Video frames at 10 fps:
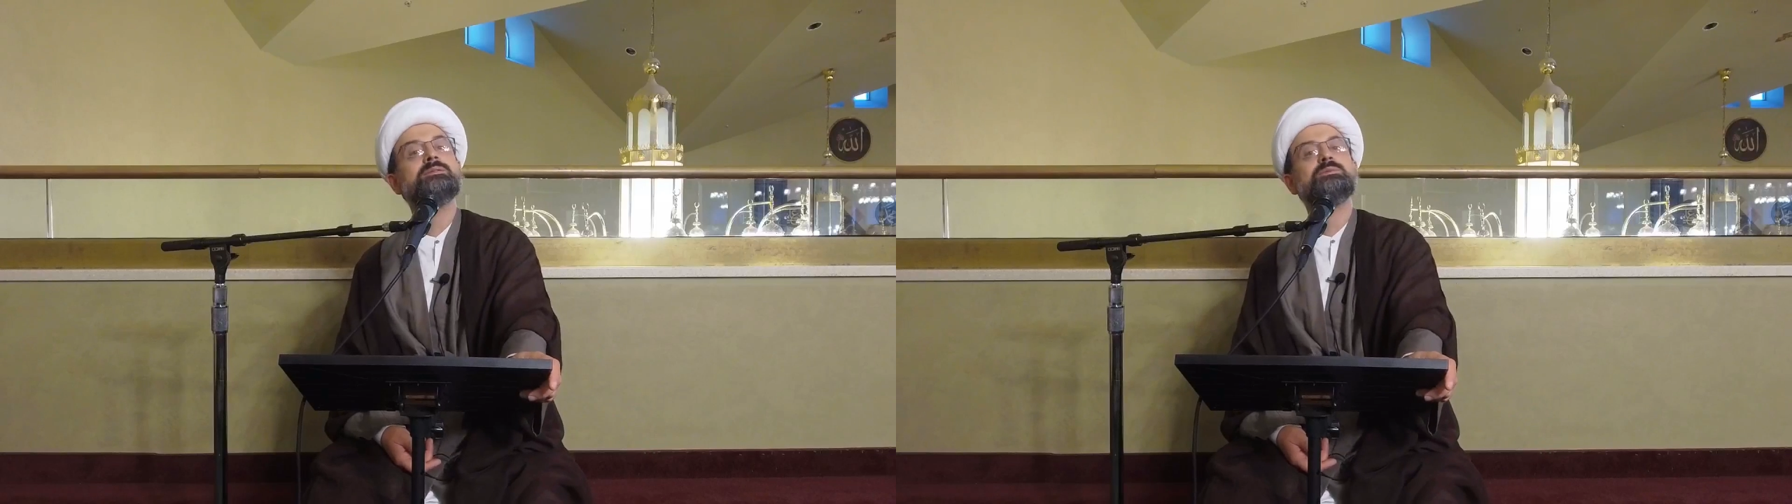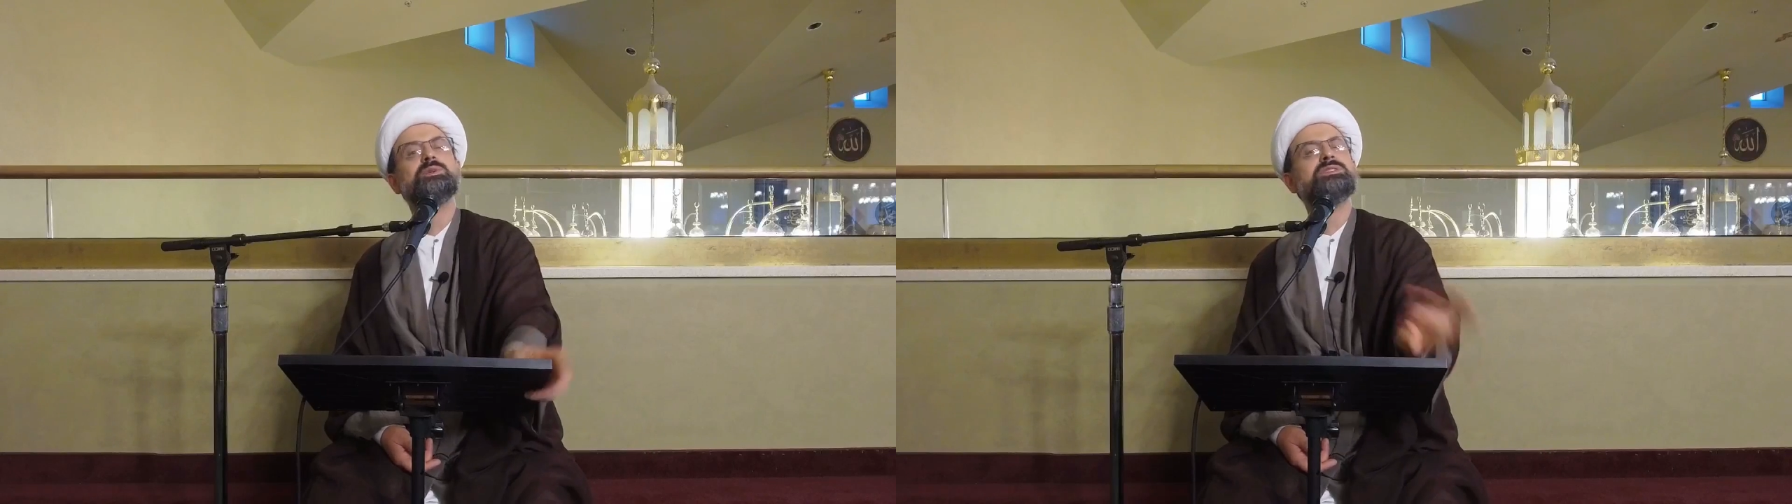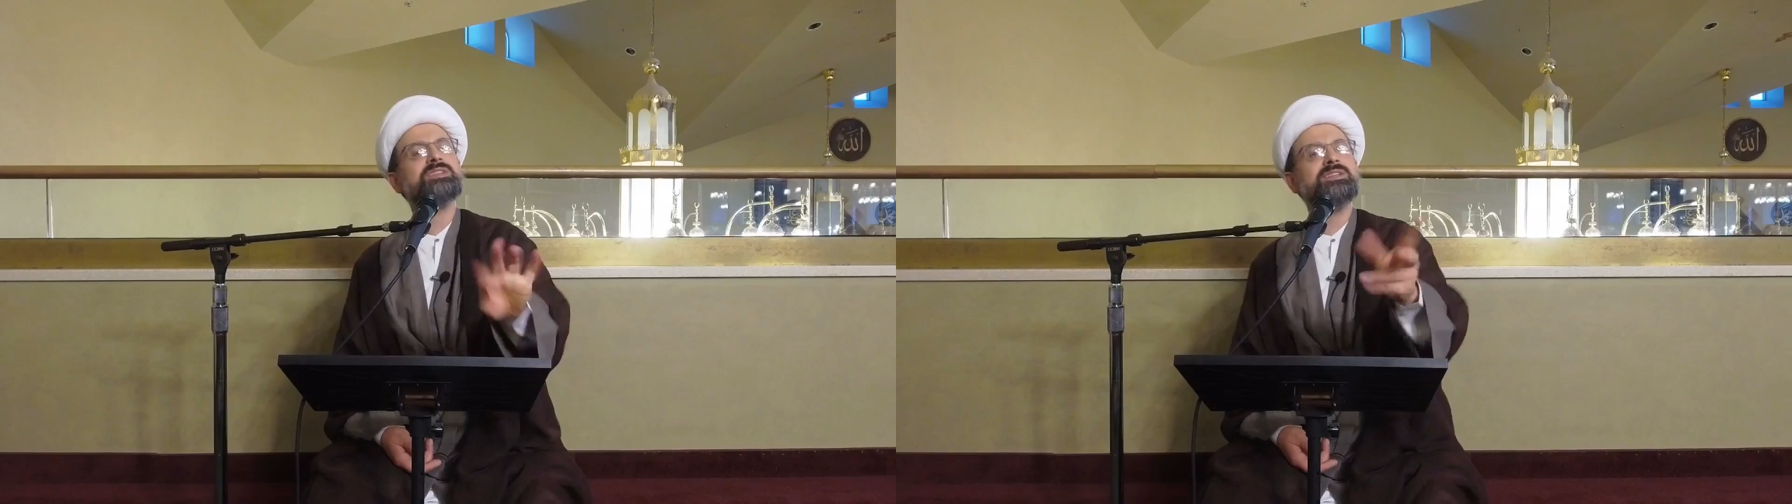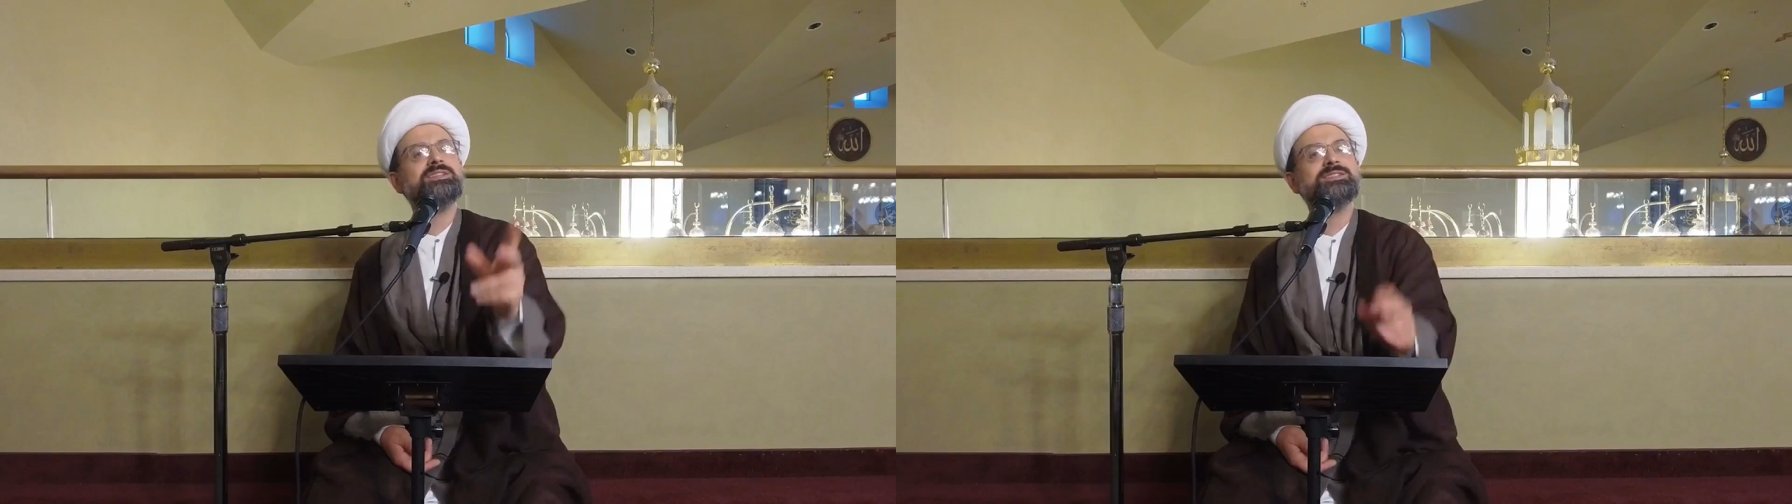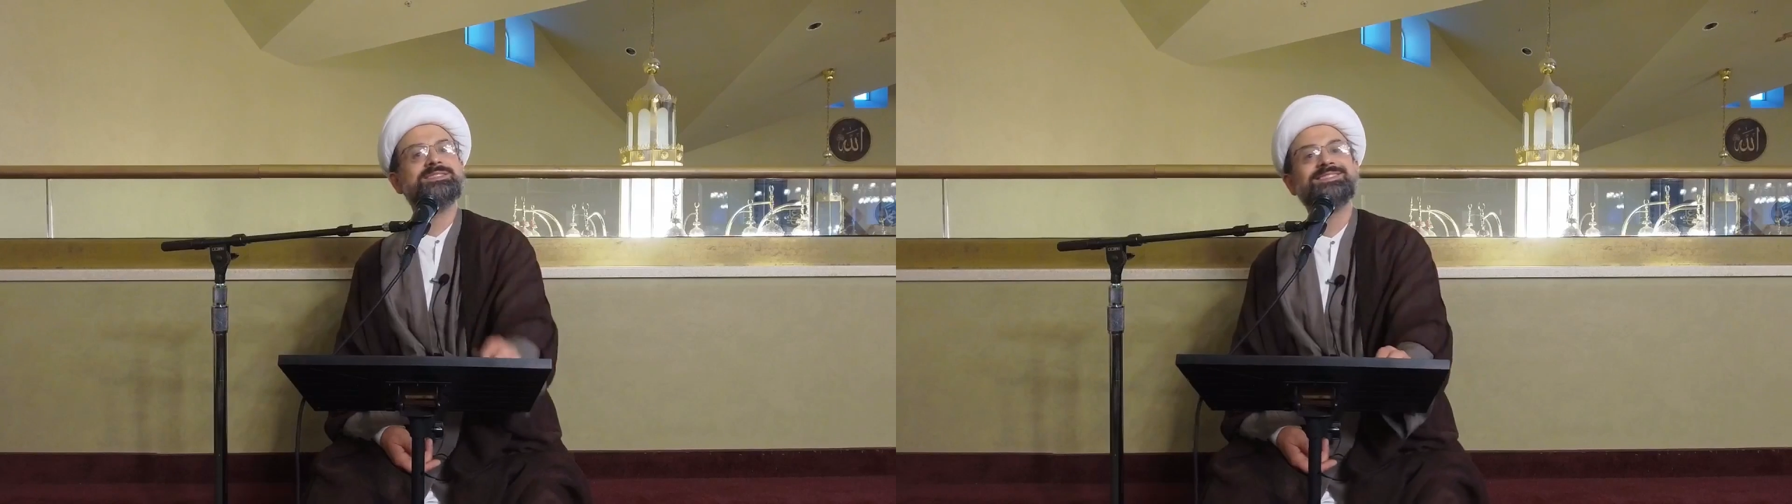what's the
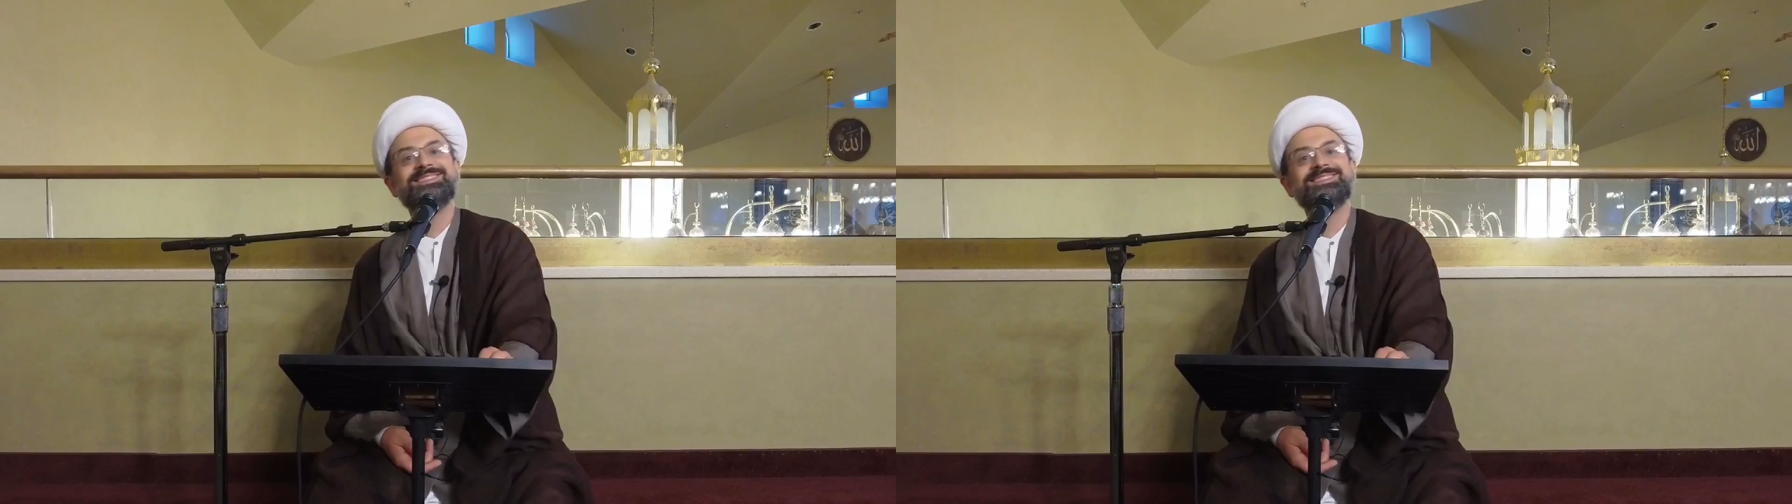relation?